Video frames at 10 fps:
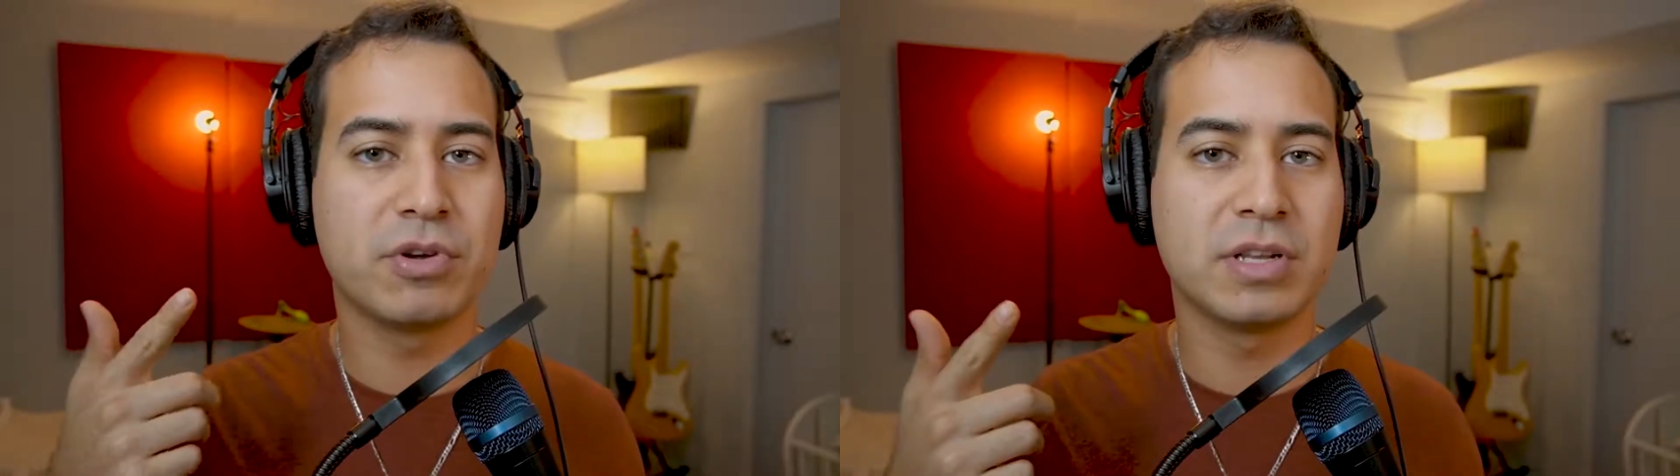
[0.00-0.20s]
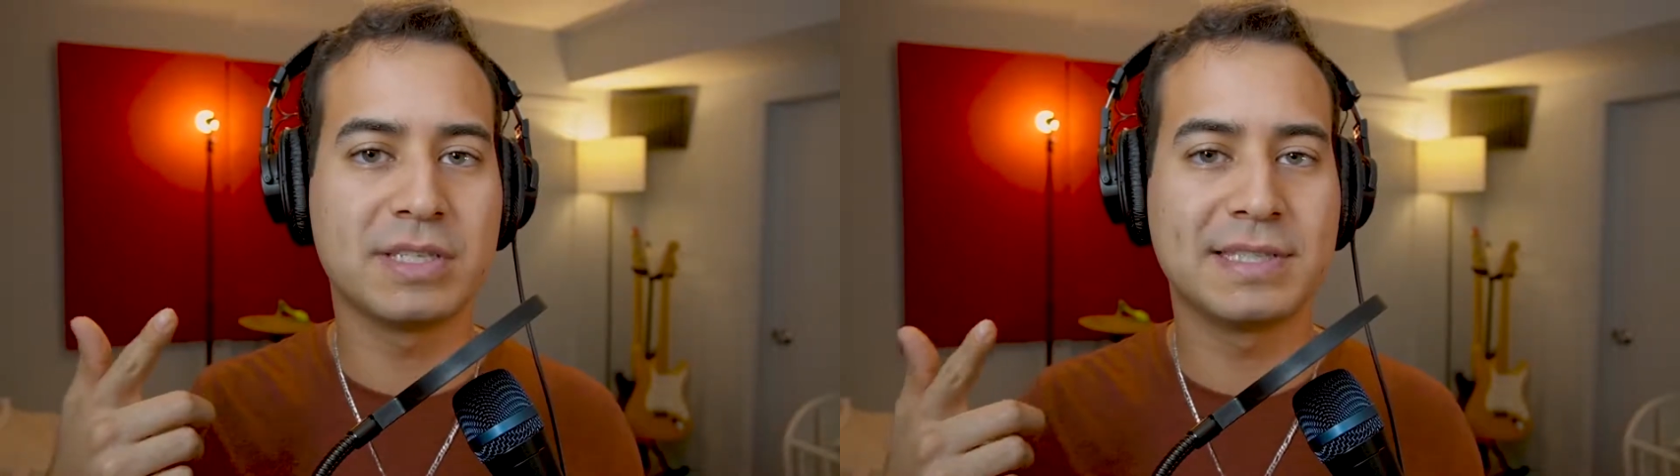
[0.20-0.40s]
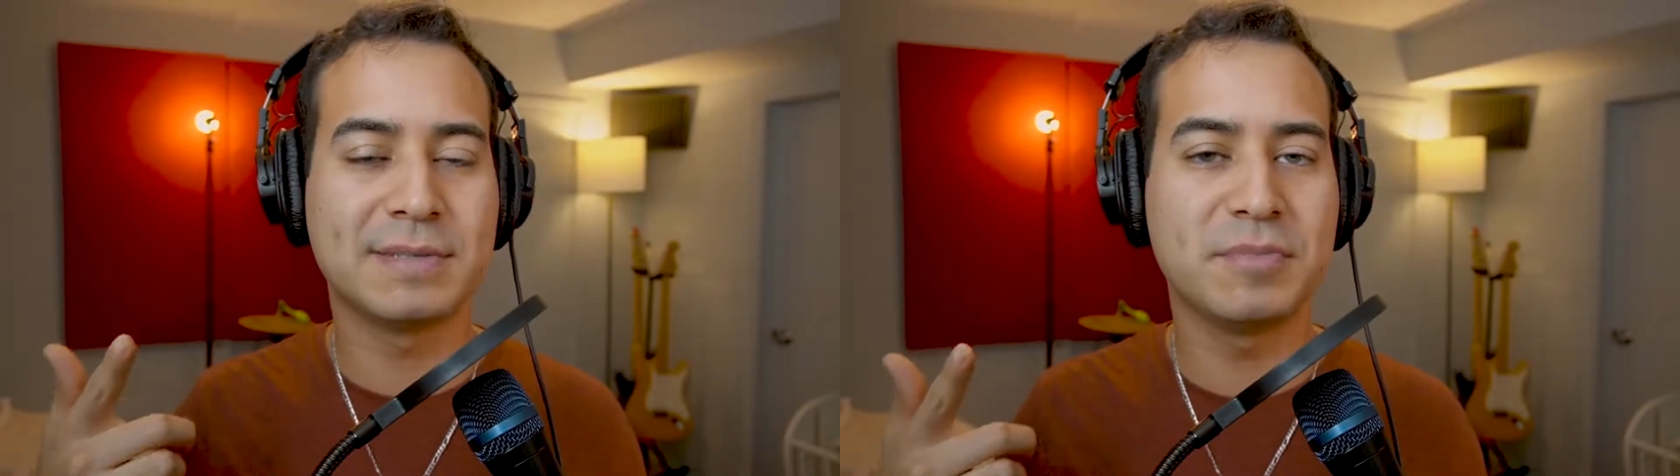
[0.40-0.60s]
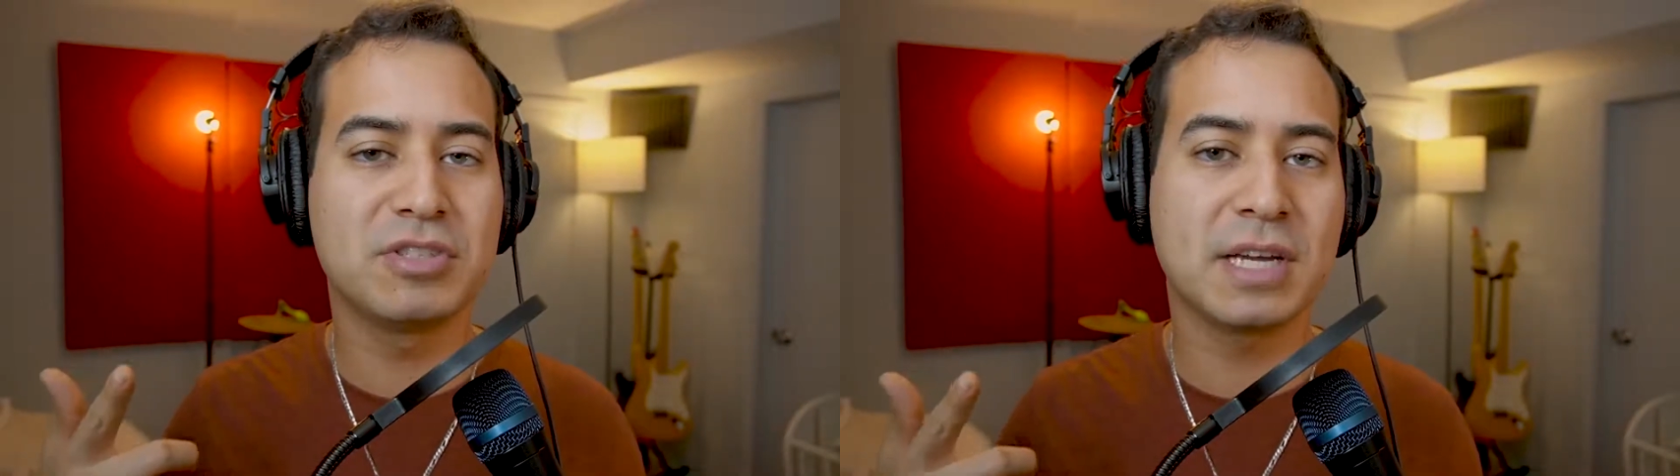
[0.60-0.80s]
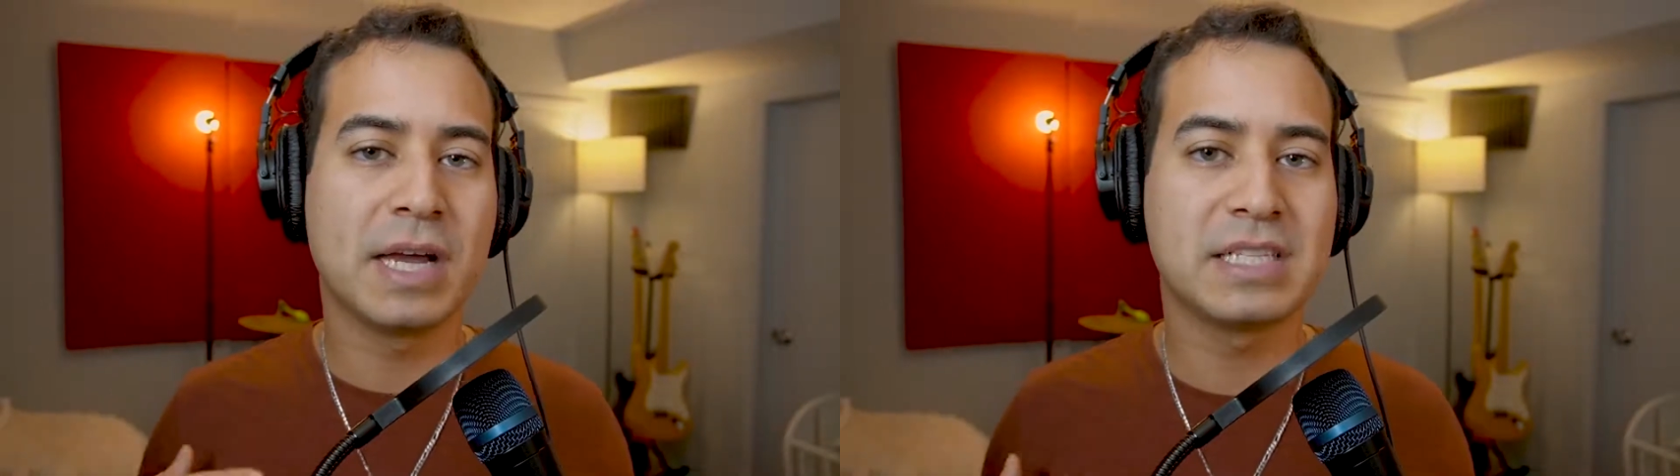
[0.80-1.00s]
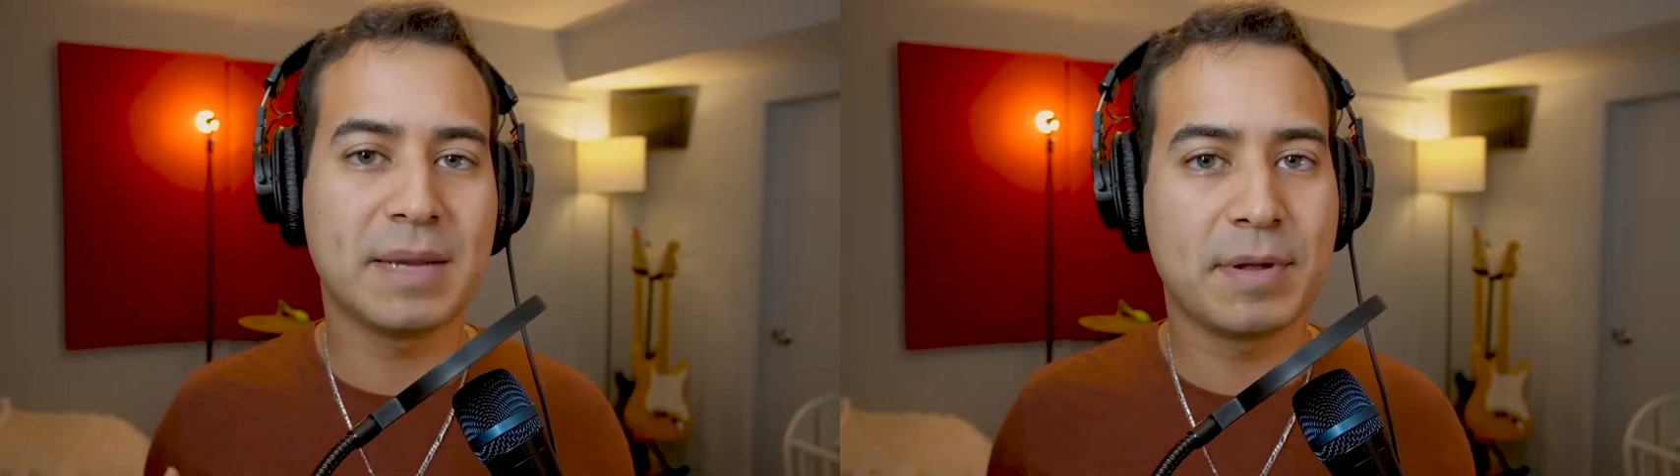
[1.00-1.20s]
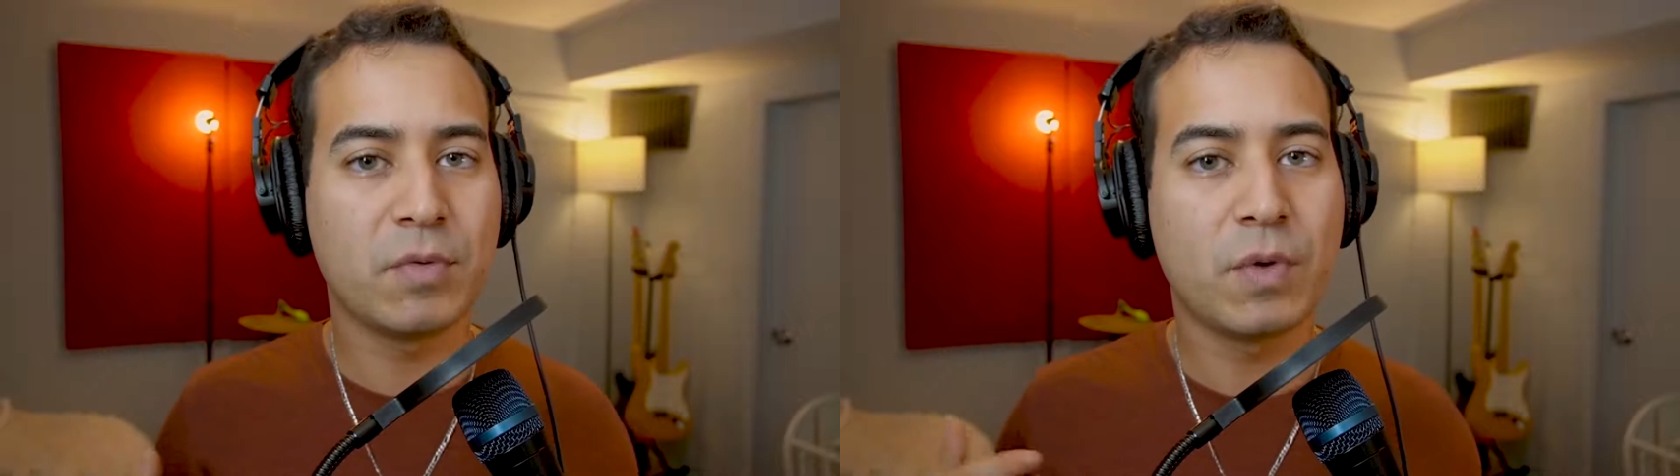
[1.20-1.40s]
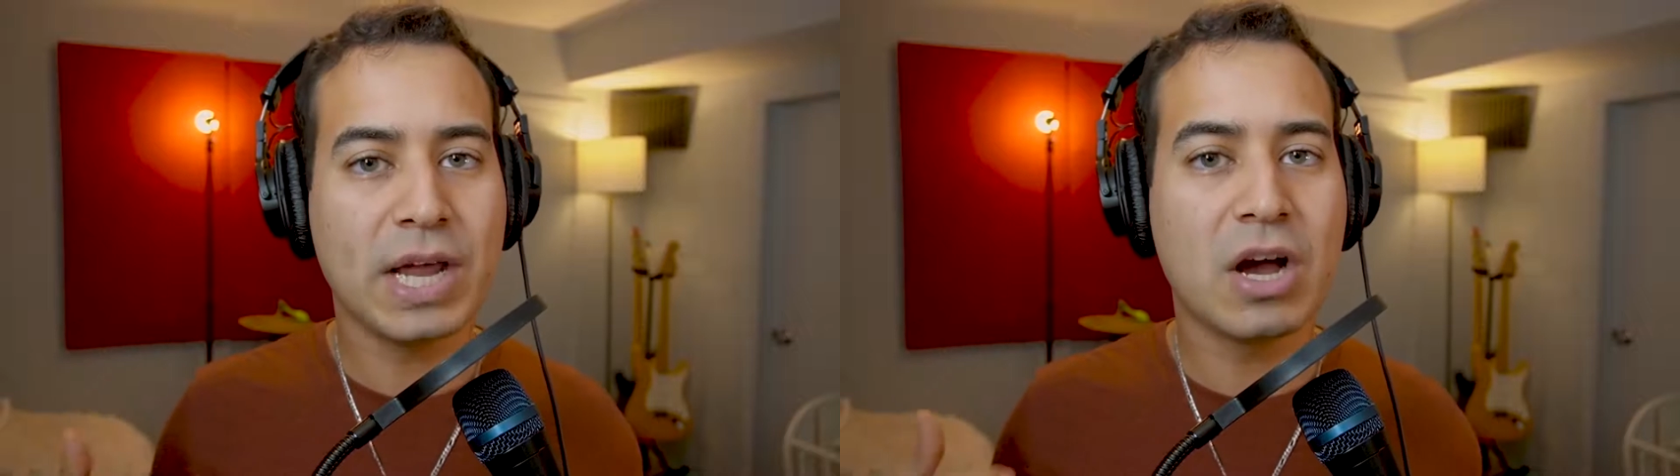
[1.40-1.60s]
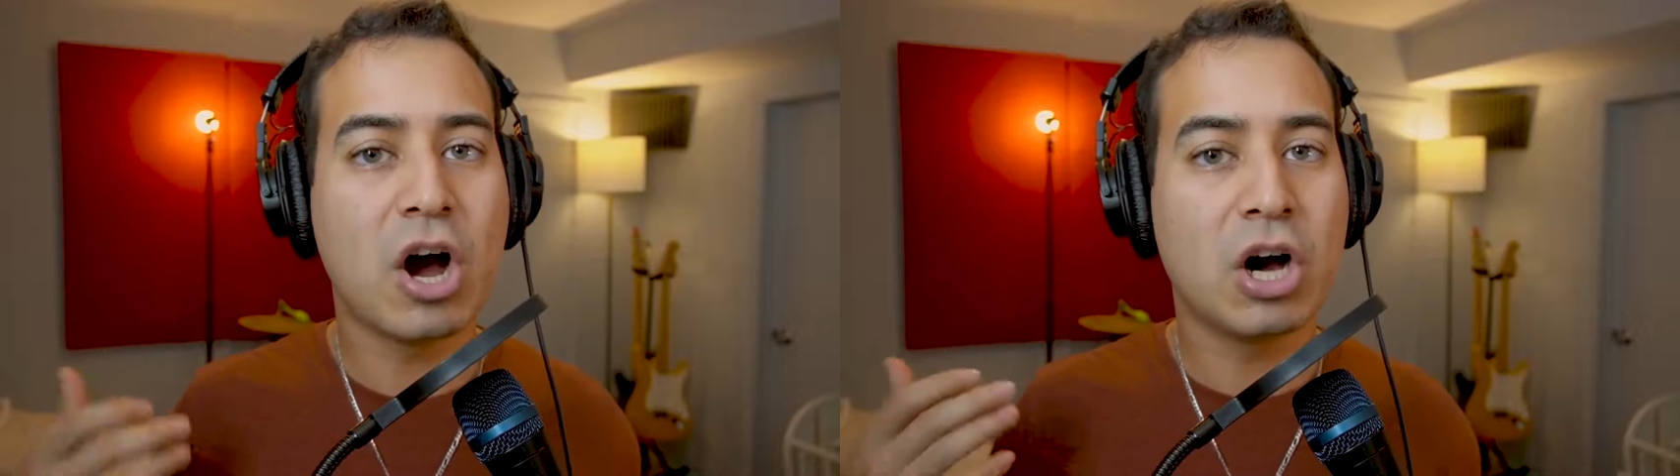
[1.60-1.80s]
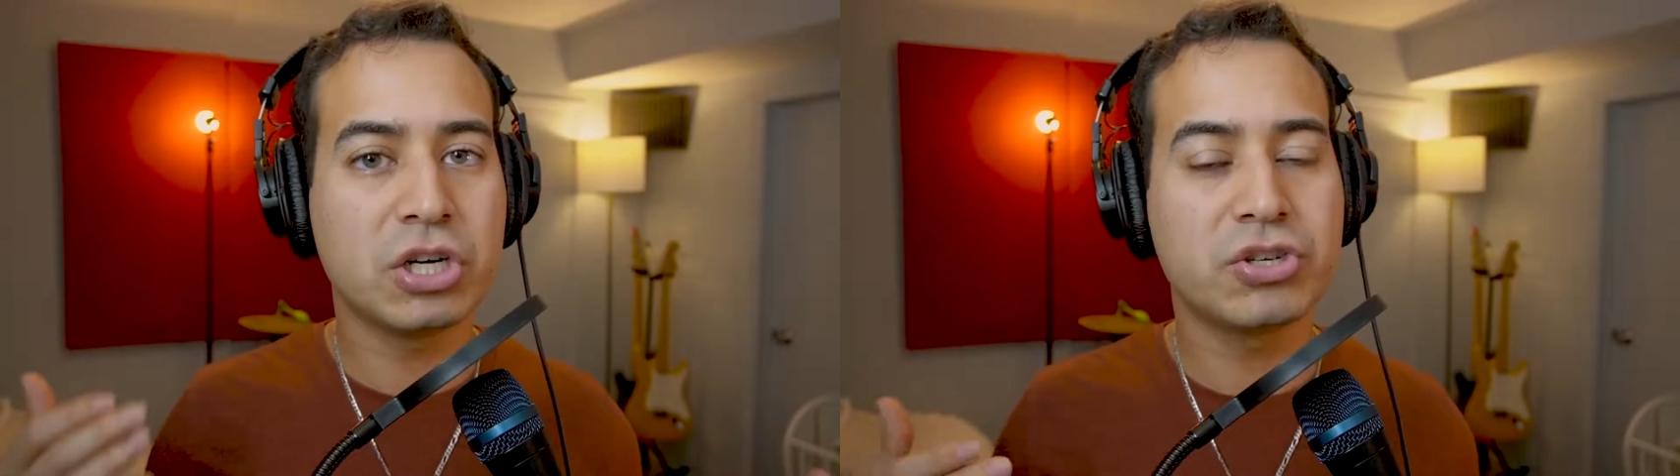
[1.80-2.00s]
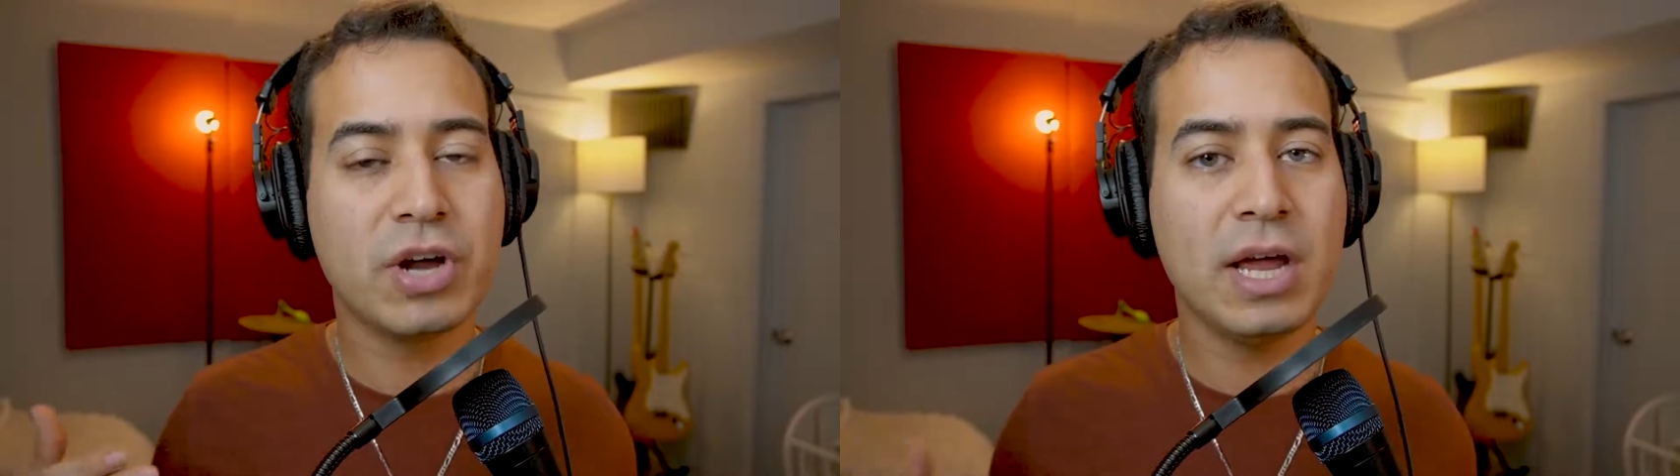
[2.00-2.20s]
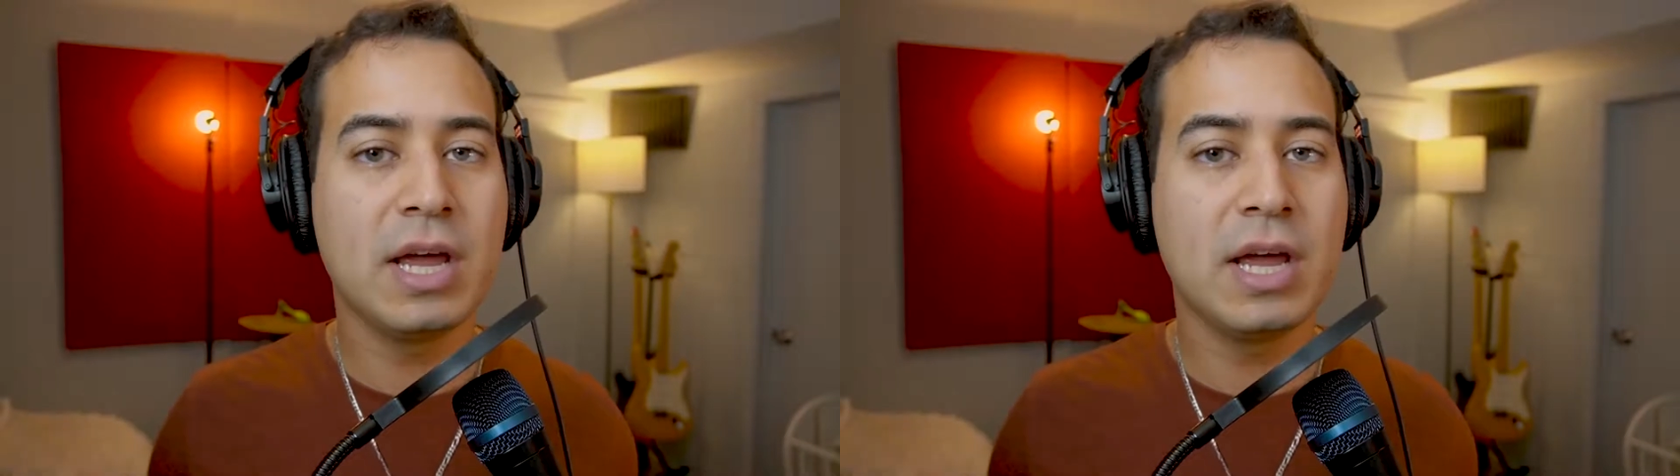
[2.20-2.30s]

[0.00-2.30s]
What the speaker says: can listen to music and type in Ray Andre and